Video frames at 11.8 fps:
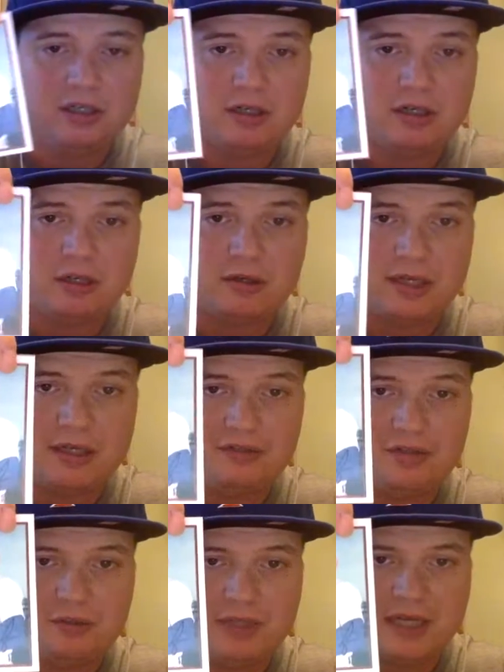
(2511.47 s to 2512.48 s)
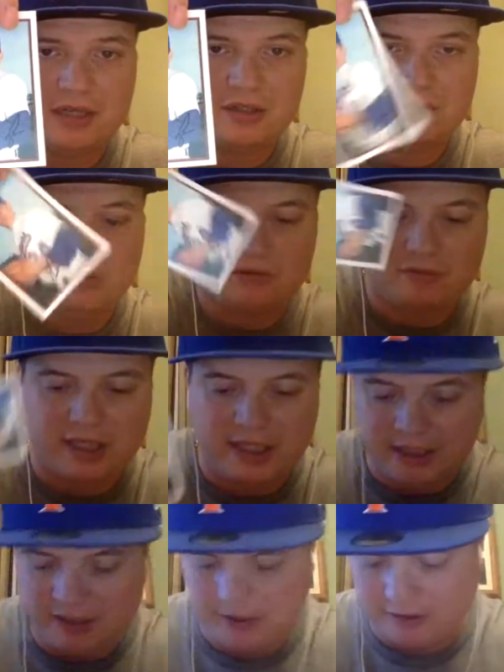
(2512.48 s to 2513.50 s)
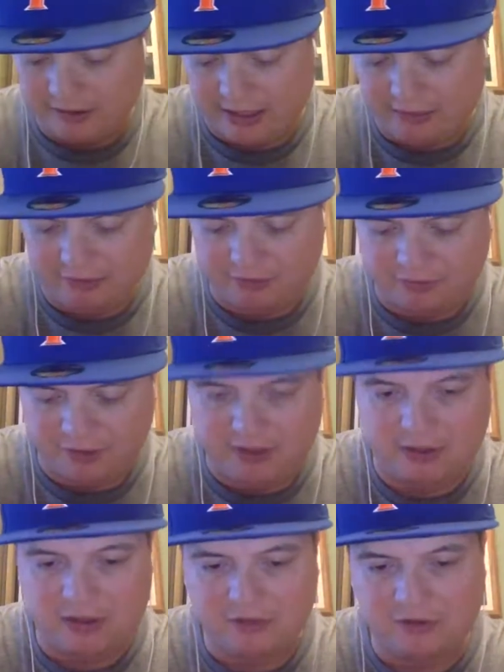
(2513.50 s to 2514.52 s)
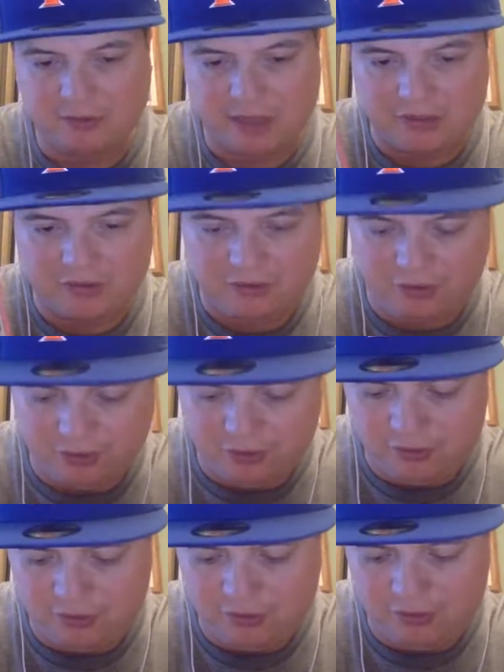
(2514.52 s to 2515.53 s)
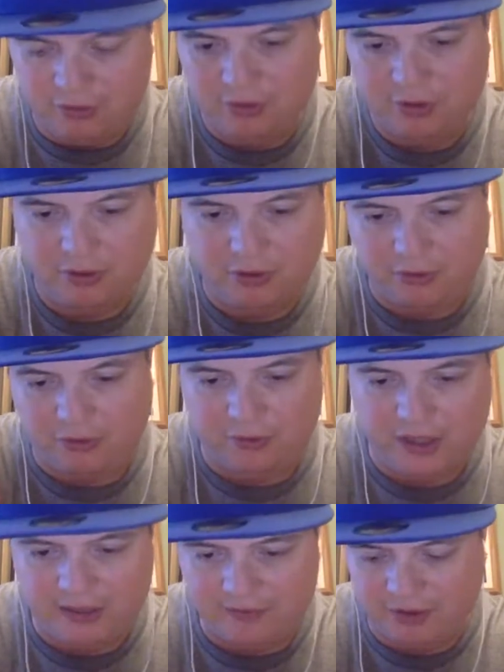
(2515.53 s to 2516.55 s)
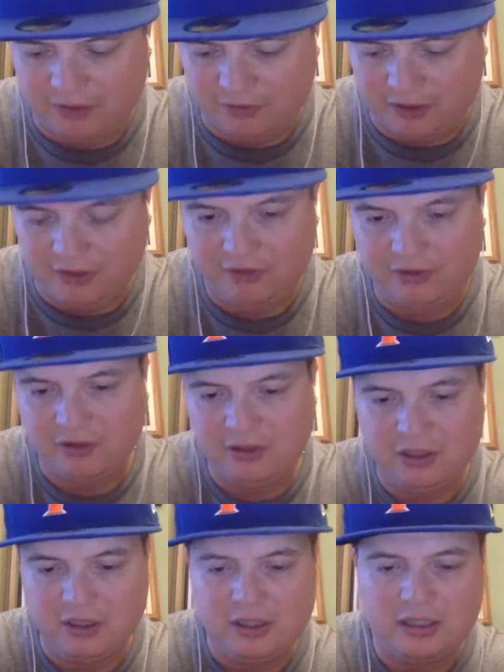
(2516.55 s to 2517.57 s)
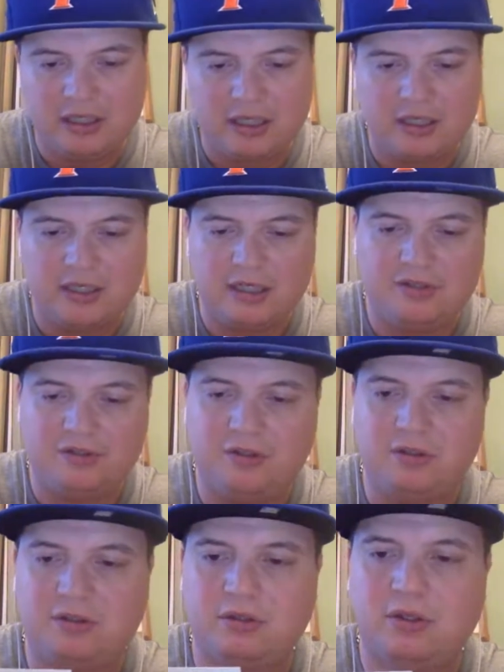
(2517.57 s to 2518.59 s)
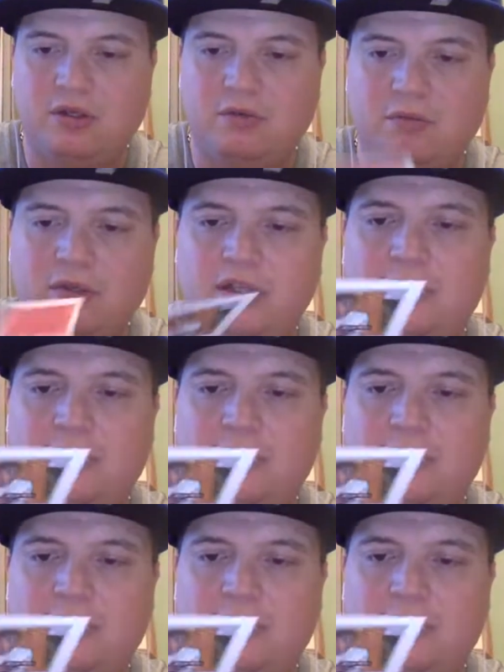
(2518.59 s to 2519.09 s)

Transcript: All right, so we got a Nolan Ryan. That one's freaking awesome. Got 3 of those ones. Got a nice little Willie